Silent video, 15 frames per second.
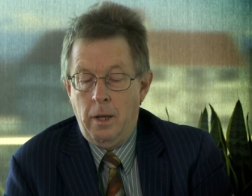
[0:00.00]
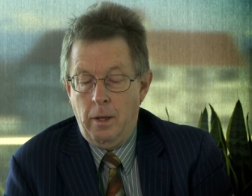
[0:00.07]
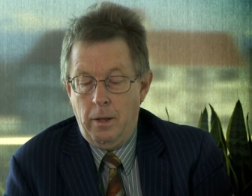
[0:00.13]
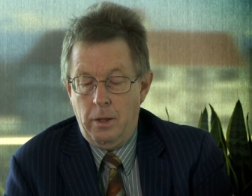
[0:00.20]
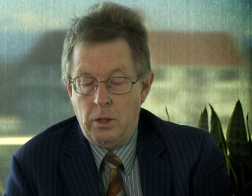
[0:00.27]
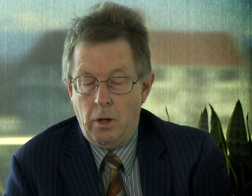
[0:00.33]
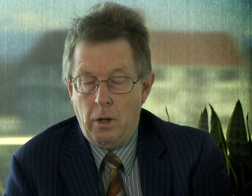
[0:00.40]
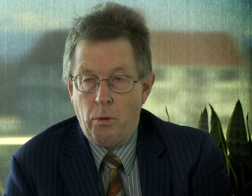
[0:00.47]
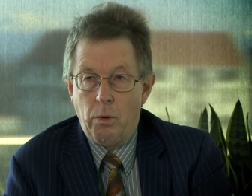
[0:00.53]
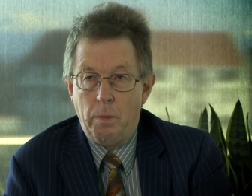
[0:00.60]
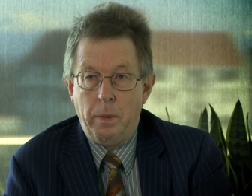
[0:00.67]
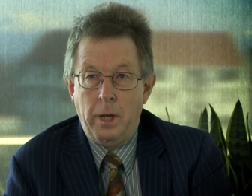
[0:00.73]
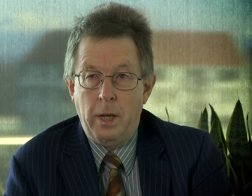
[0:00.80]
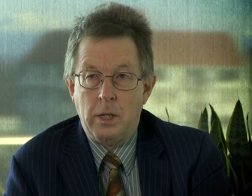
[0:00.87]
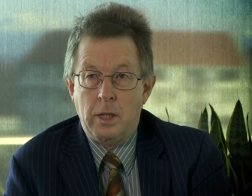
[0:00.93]
there's a lot of
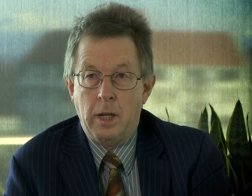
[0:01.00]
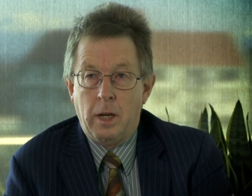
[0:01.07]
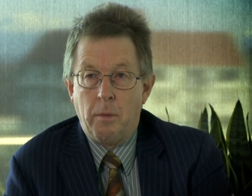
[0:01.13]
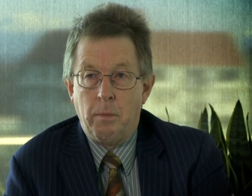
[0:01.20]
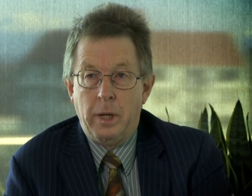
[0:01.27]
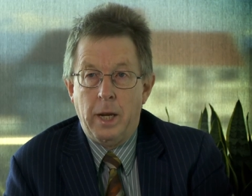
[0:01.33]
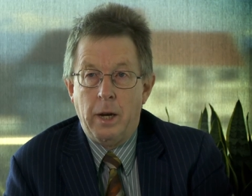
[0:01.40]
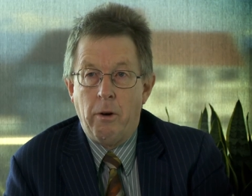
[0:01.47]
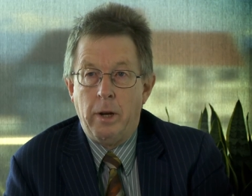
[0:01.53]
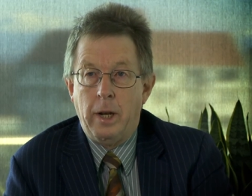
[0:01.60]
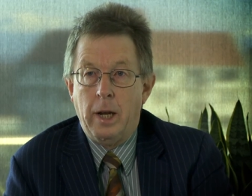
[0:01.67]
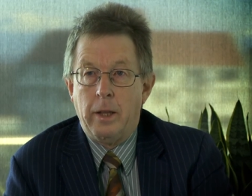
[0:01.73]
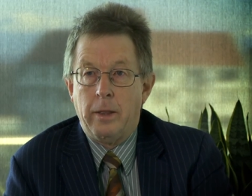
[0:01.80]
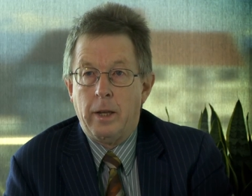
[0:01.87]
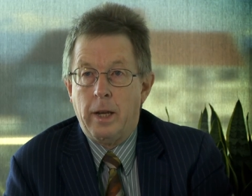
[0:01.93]
repairs that can be carried
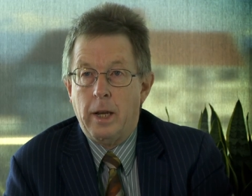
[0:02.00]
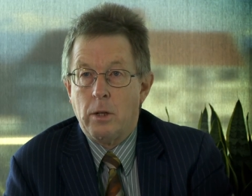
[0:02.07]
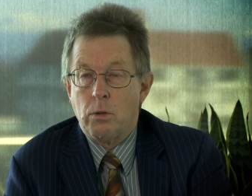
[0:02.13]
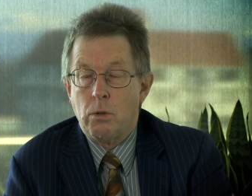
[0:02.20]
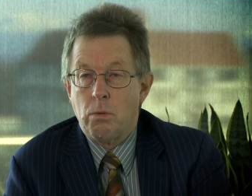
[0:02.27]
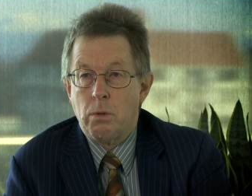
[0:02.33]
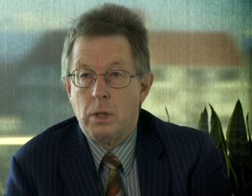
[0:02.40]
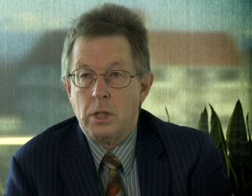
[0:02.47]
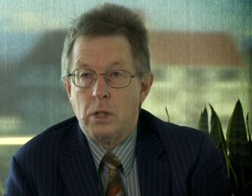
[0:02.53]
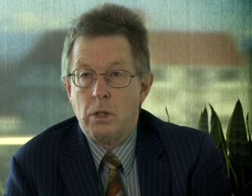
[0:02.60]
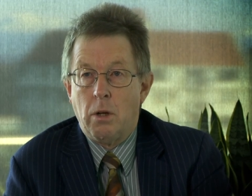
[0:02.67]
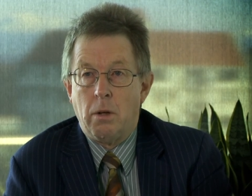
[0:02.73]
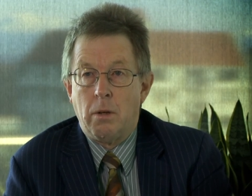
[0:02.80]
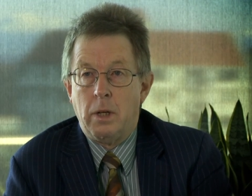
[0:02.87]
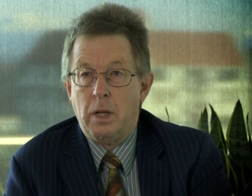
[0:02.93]
out the council does
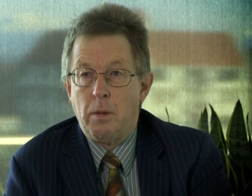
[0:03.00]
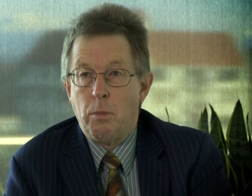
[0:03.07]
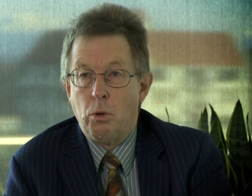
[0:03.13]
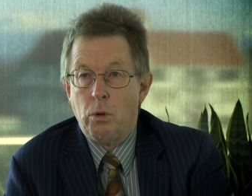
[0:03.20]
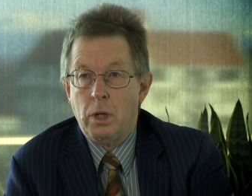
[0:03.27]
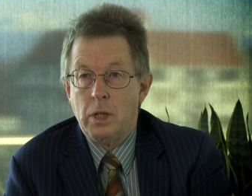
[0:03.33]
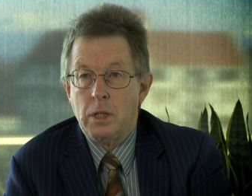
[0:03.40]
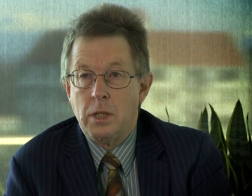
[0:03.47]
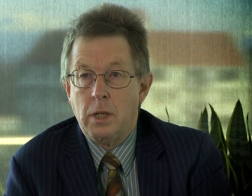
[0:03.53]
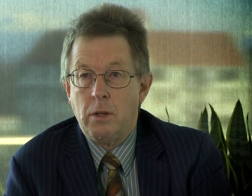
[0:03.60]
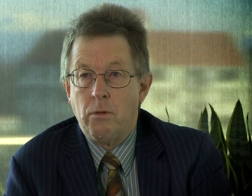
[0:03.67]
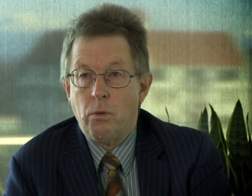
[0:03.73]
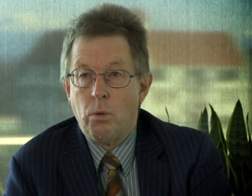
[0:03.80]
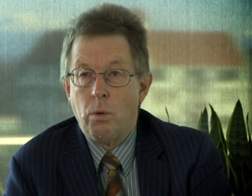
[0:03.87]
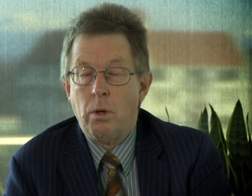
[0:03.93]
not need a building consent
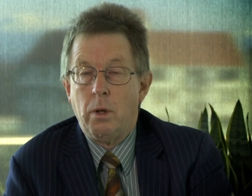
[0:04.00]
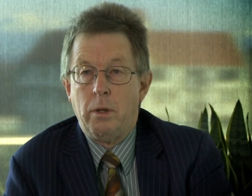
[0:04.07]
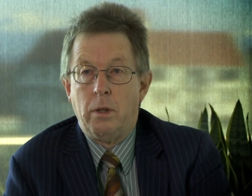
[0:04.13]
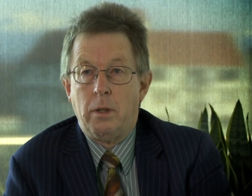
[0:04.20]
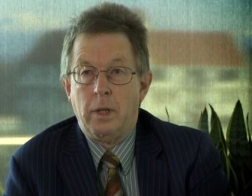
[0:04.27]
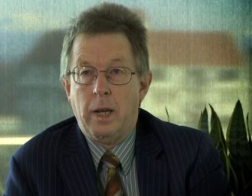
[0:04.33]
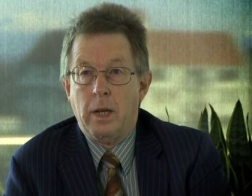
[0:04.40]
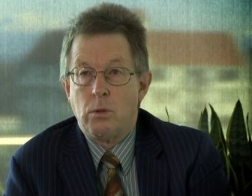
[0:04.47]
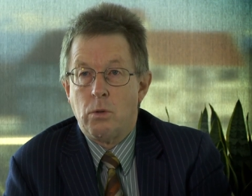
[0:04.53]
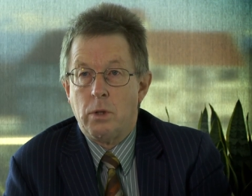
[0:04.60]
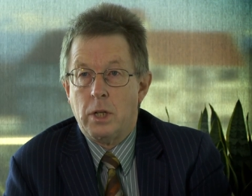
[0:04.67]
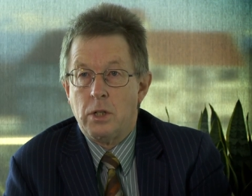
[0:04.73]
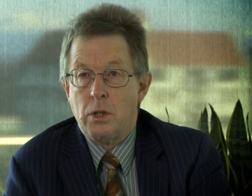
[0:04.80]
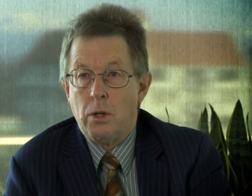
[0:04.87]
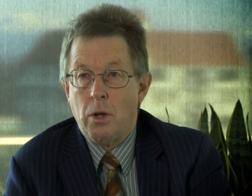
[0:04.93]
for, the council
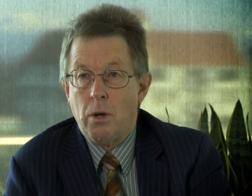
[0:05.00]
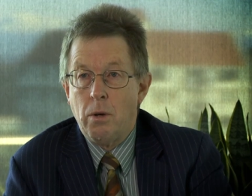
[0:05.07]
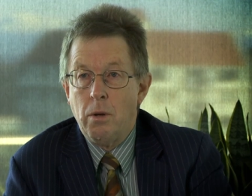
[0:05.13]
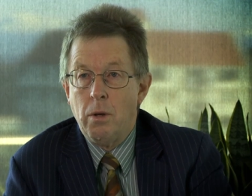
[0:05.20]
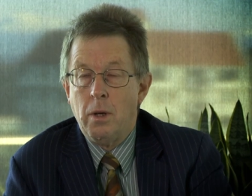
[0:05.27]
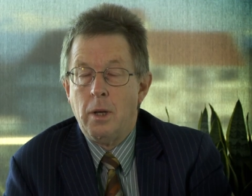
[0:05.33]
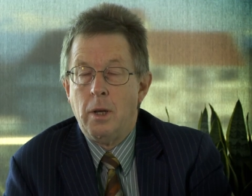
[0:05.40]
doesn't know.